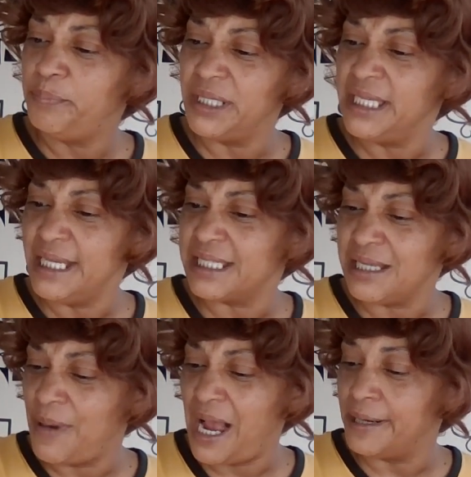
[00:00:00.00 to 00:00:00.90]
But yet
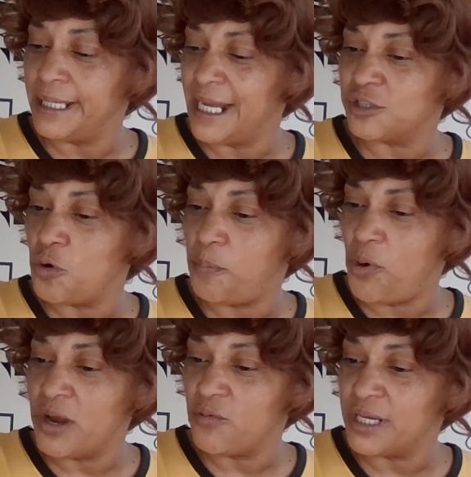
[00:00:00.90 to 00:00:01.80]
somehow they got to a
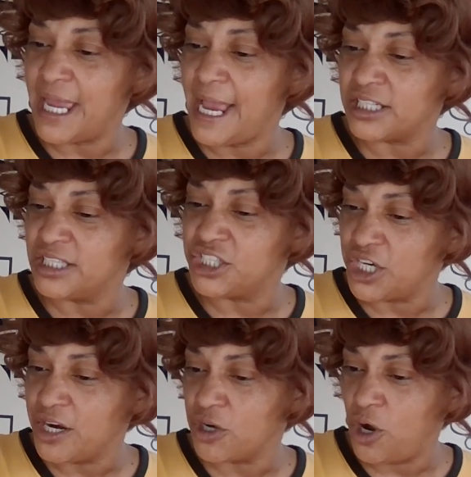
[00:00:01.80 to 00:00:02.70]
point where they actually
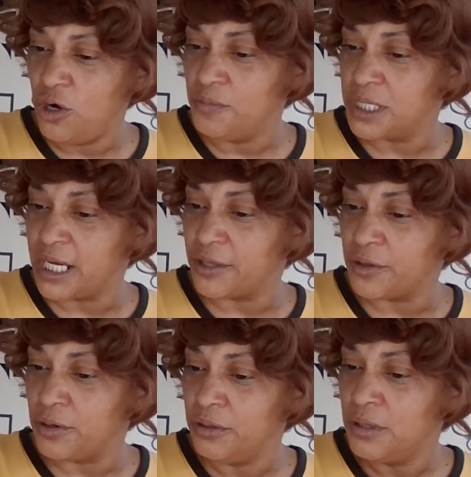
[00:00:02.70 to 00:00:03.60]
shared a home
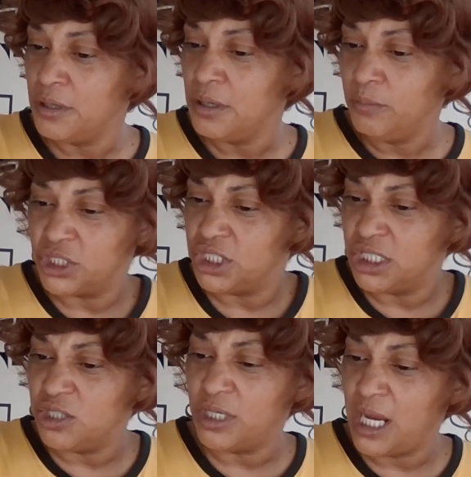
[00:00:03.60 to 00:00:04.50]
together. But
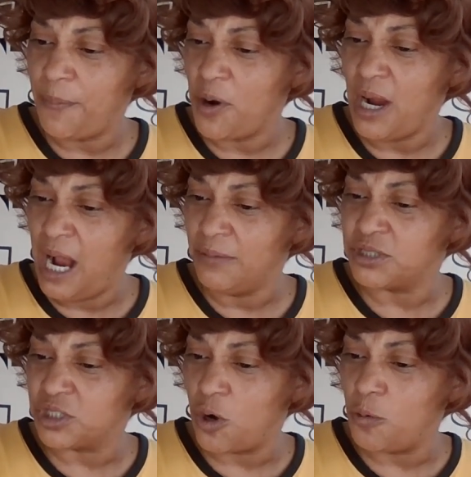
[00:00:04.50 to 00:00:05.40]
she still kept her
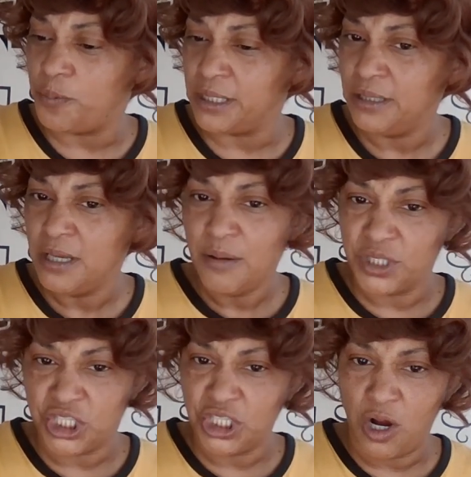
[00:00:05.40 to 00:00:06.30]
options open.
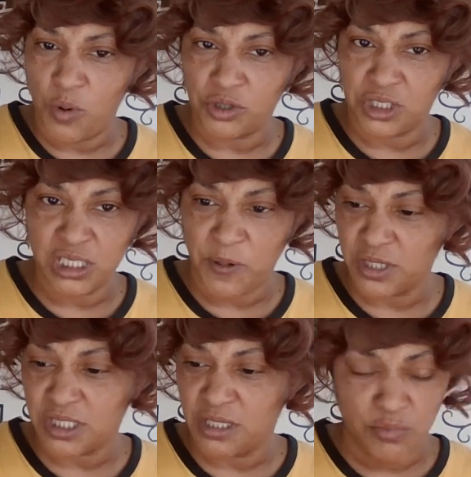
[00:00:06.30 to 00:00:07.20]
But she don't want this
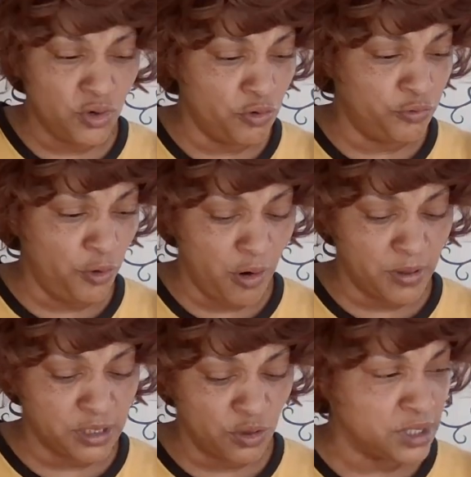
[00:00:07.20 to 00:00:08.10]
person to move
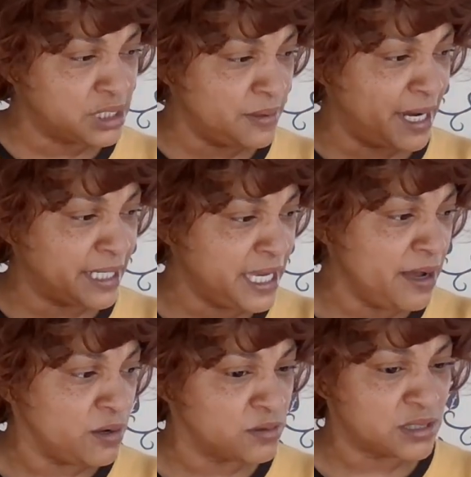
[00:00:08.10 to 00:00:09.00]
forward towards somebody
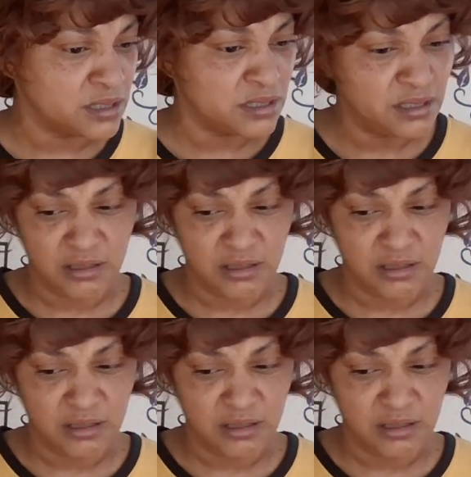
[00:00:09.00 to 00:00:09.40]
else.